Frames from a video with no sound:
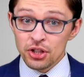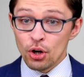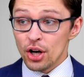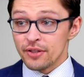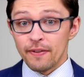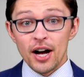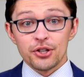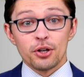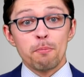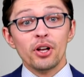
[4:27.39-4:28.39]
to cost
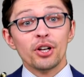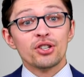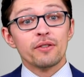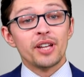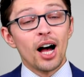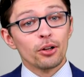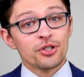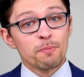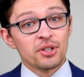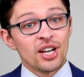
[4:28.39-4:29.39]
Pfizer millions of
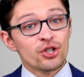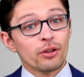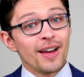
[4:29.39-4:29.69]
dollars in potential